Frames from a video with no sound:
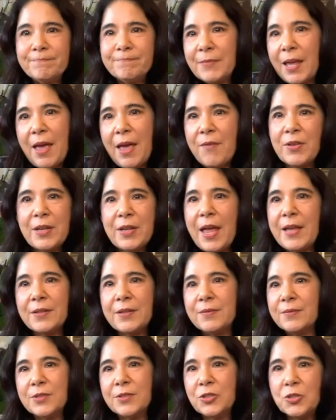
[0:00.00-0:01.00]
They haven't
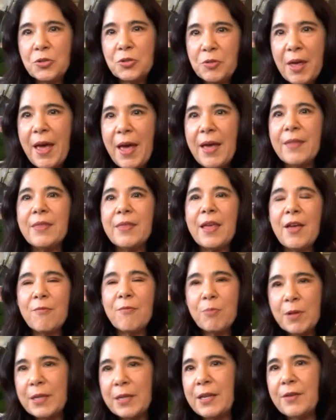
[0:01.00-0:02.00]
had to do that. They
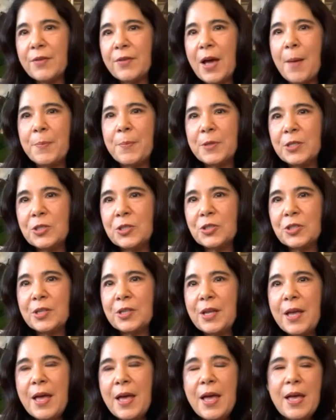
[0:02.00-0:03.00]
have plenty of competition.